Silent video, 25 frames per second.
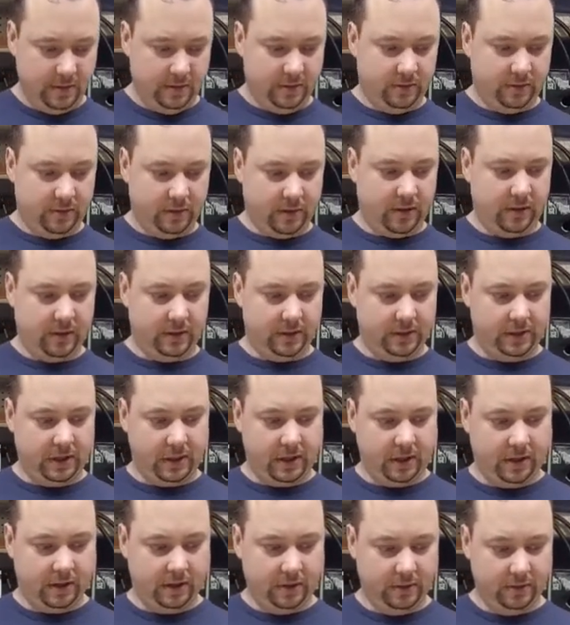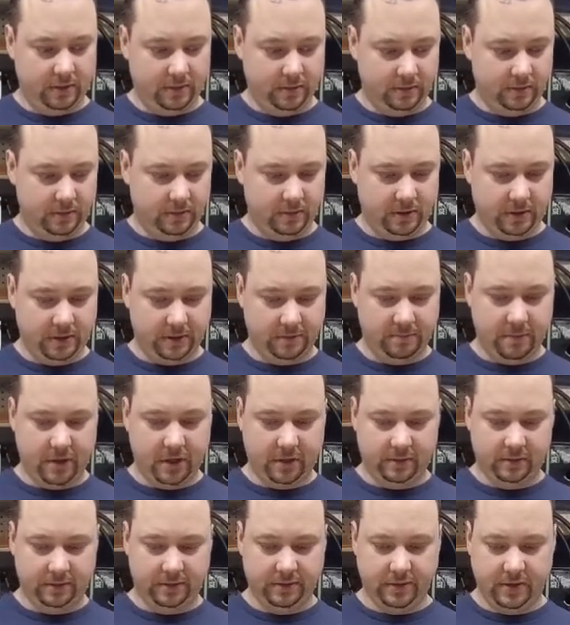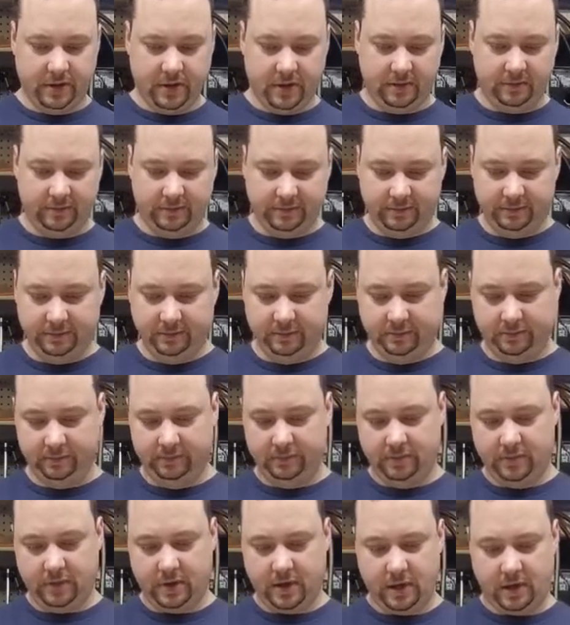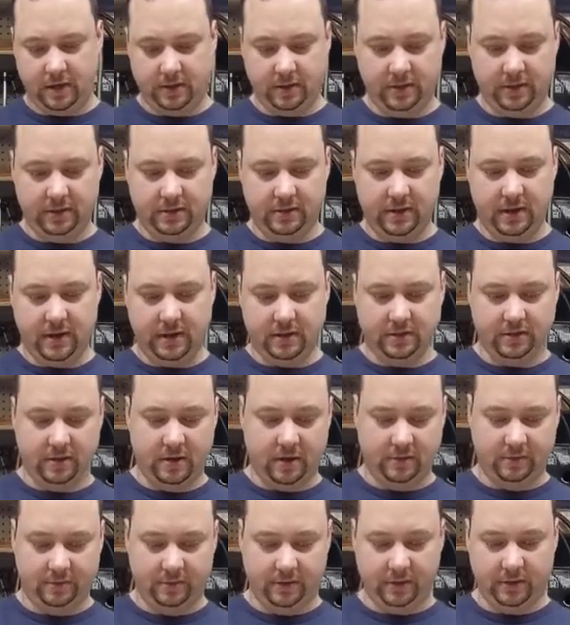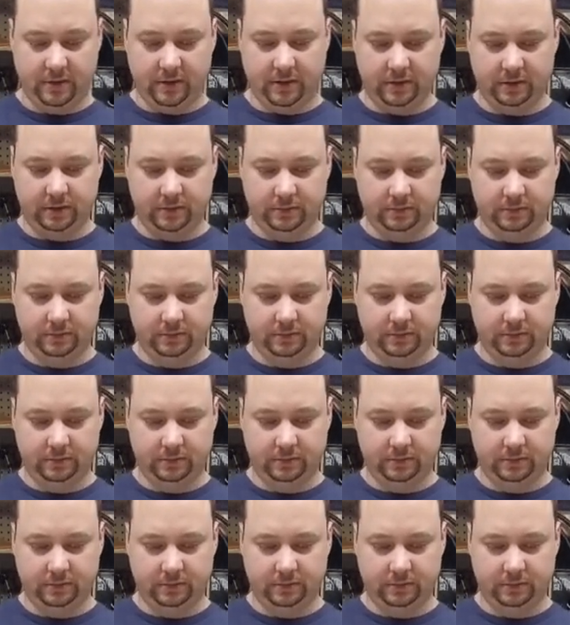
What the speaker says: So I got to take these buckles off and these guys off here.